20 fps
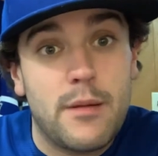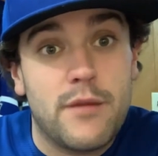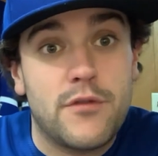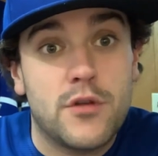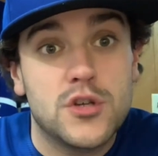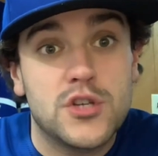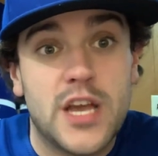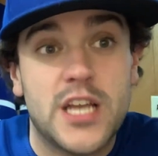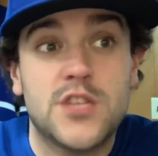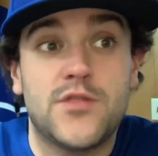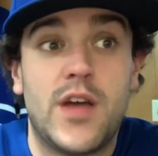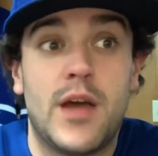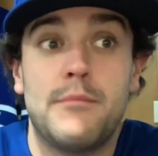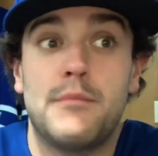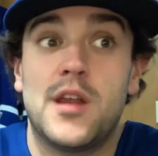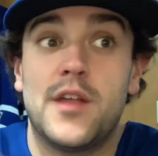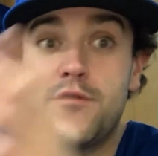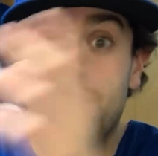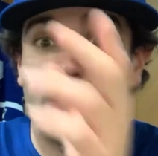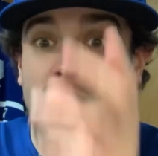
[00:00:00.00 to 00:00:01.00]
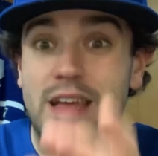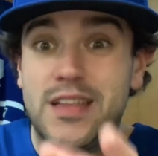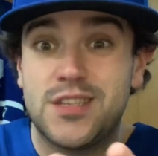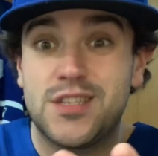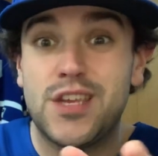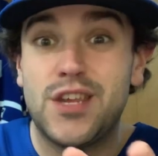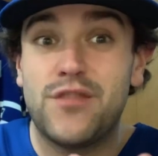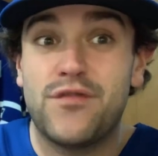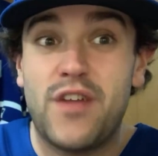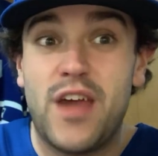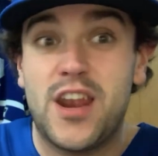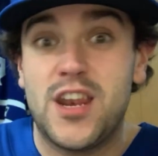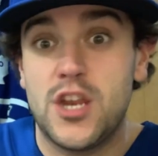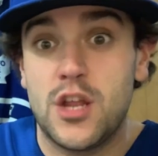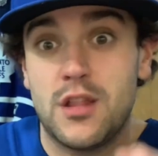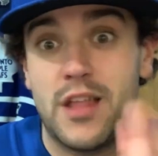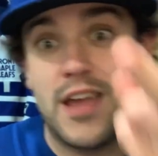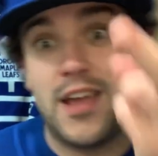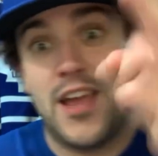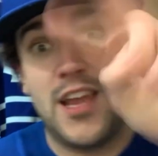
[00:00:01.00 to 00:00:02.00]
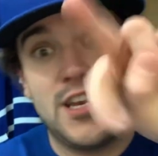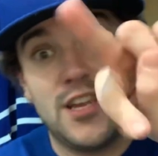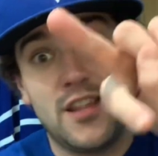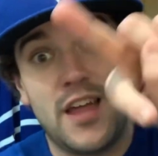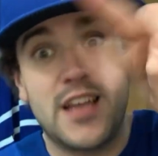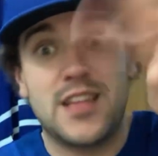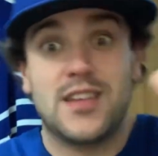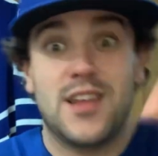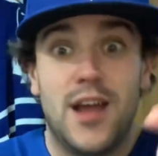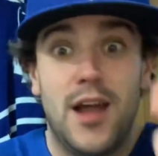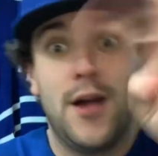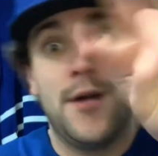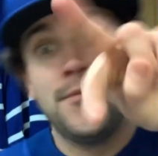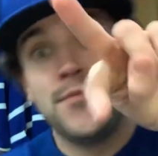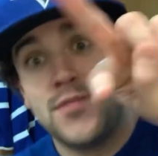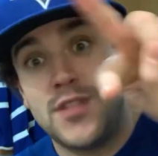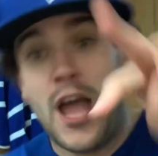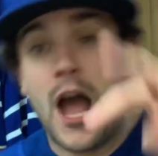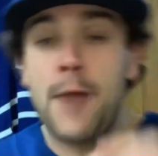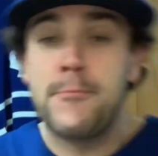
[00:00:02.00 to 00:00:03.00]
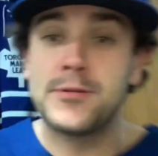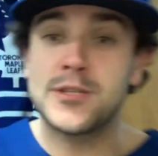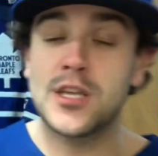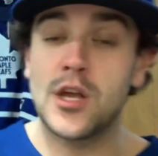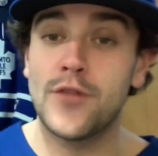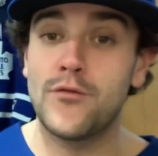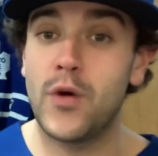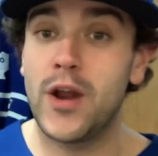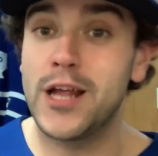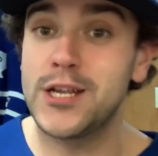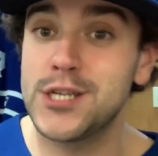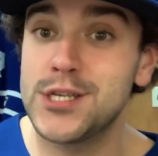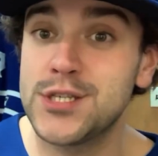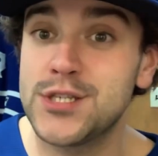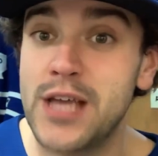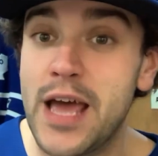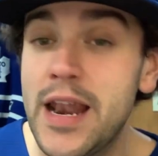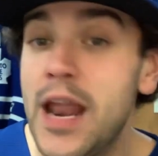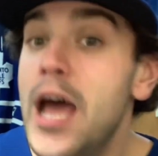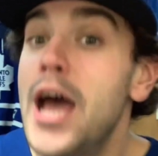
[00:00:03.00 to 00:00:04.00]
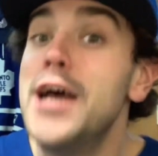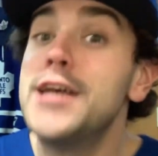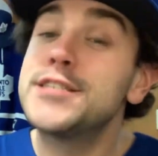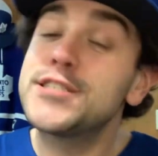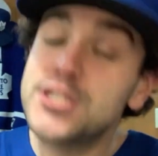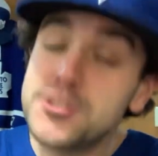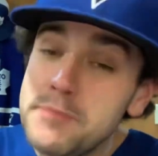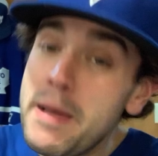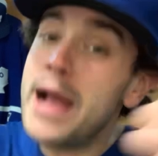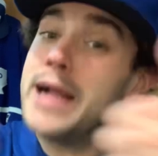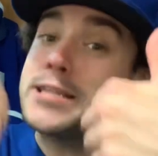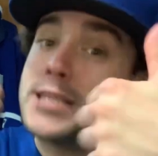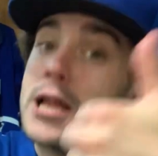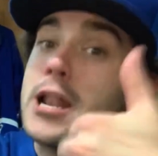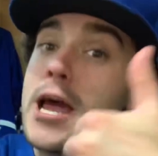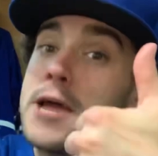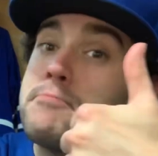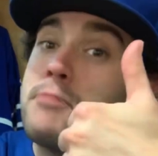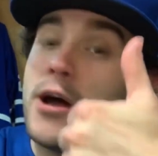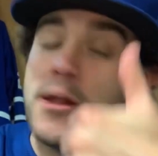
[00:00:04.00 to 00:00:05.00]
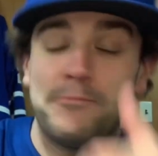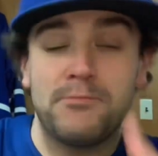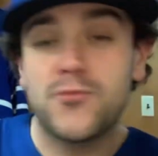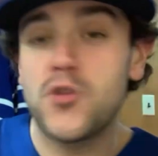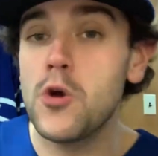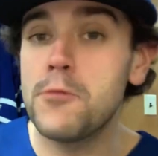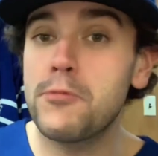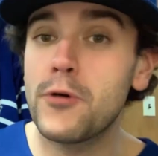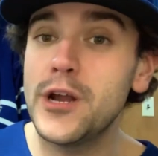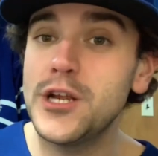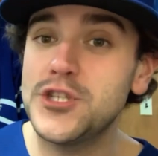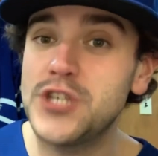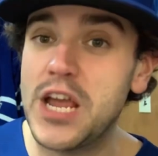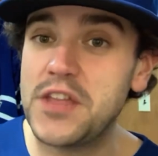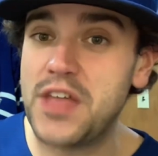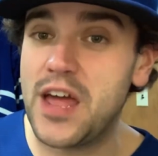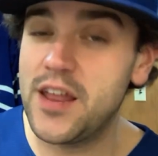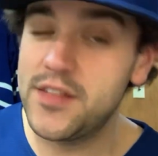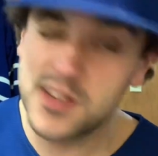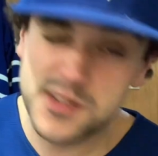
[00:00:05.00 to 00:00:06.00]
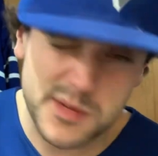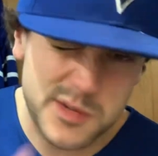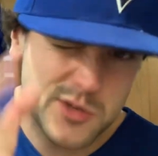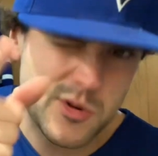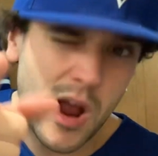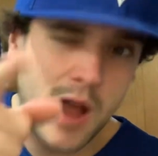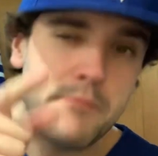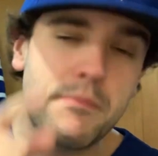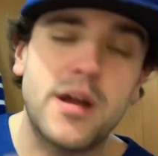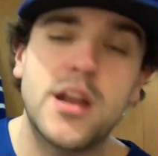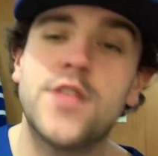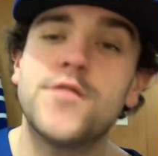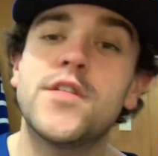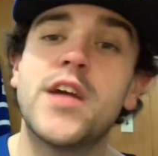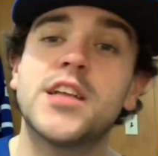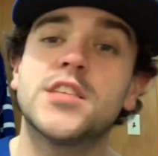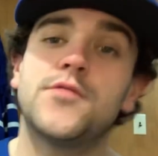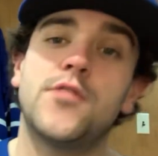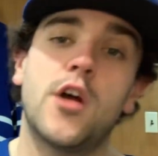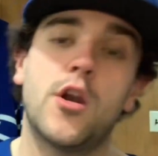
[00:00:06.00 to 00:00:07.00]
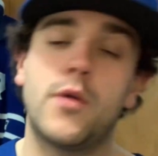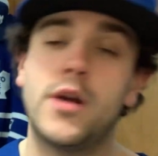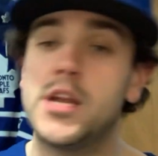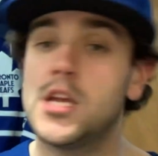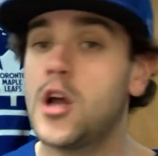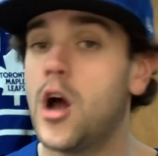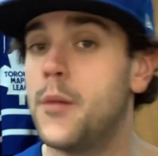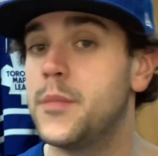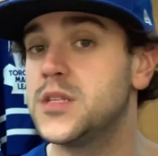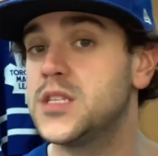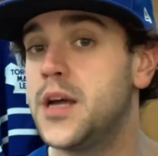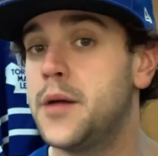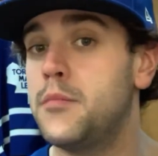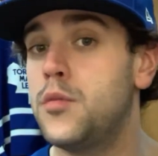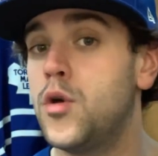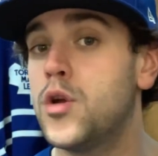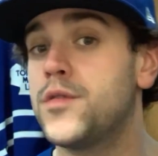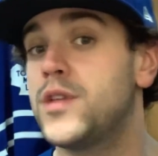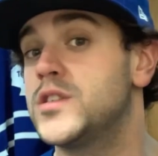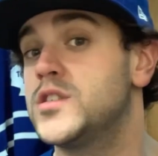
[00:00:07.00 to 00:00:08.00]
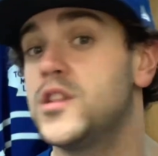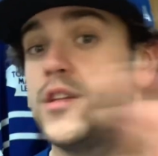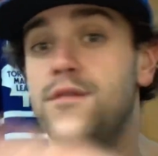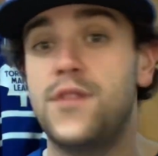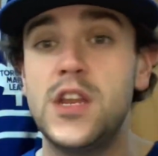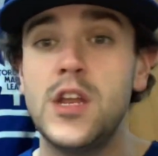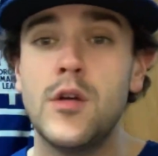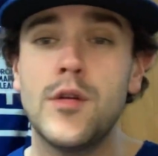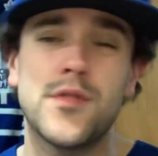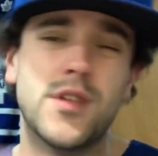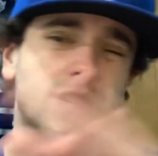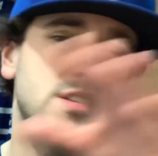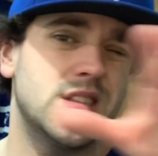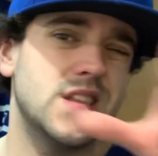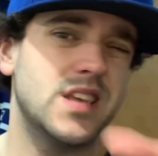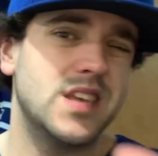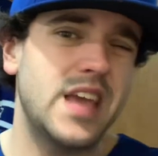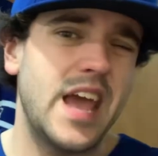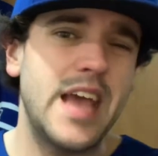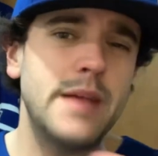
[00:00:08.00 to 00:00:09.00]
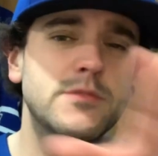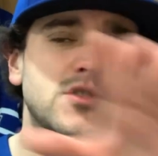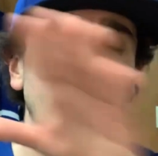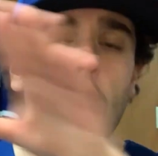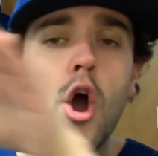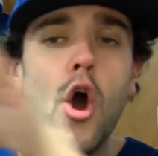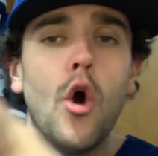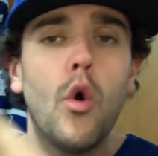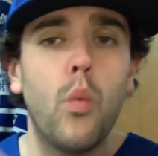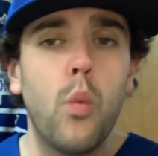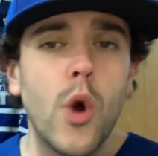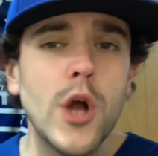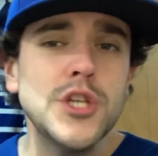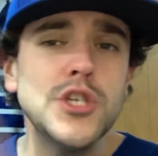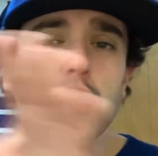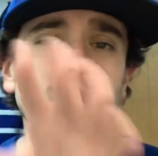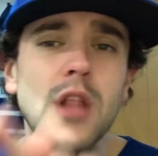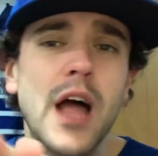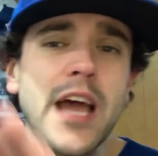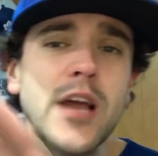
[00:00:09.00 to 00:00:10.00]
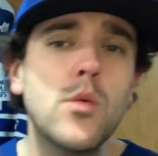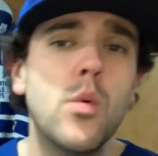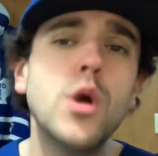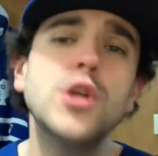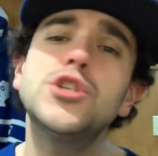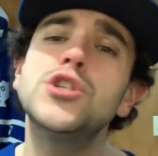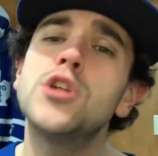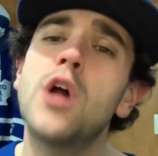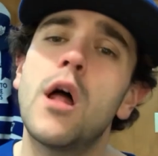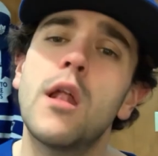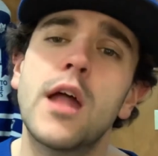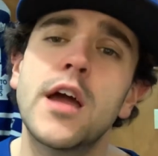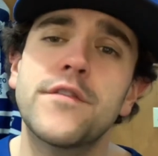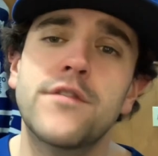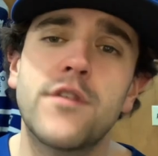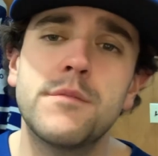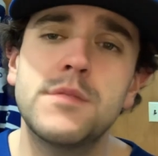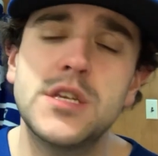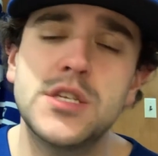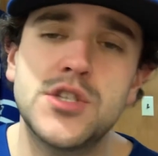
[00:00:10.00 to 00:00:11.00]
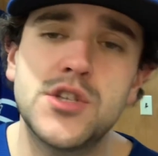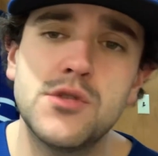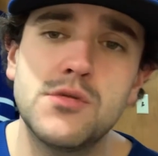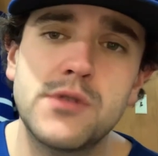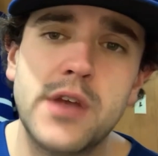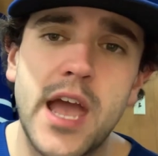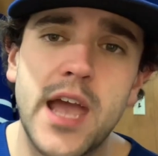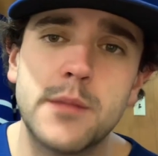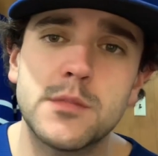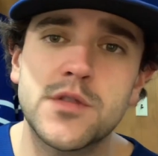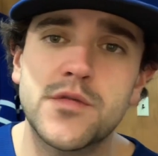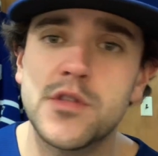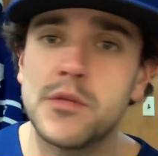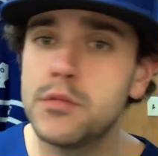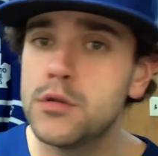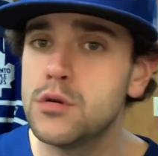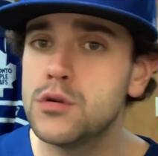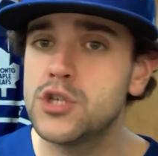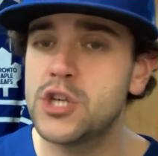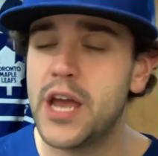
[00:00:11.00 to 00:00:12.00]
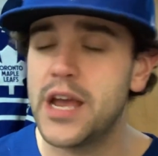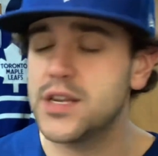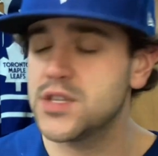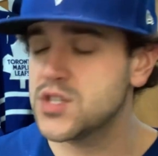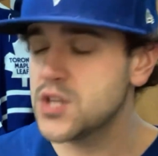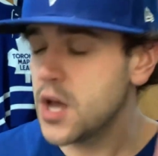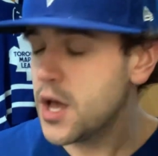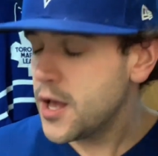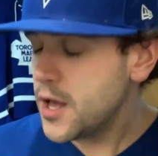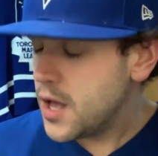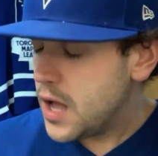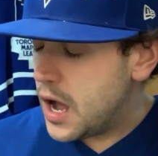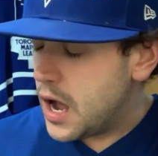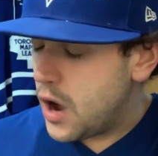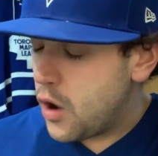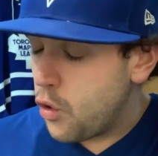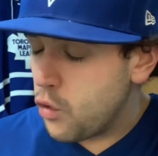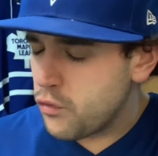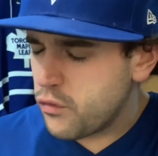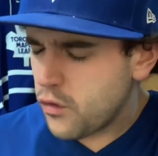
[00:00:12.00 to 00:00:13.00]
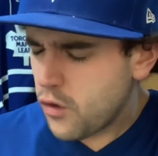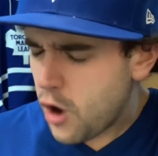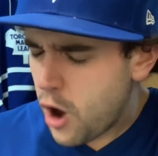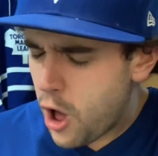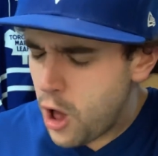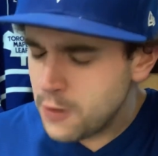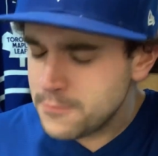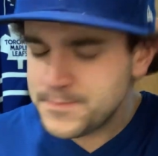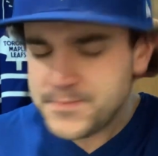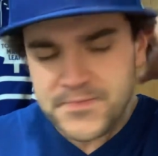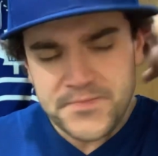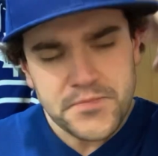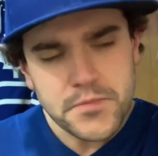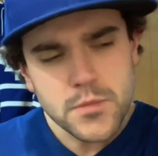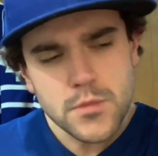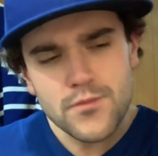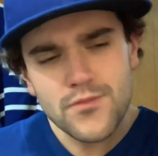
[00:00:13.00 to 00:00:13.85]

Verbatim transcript: if you're a Jays fan, but if you're a Kansas City fan and you liked the opposite of what I just said, smack that like button. Do appreciate that. Hit the subscribe button if you guys have not already. Comment down below your thoughts on the video, your thoughts on the games. What'd you like? What'd you not like from these two games for the Blue Jays overall?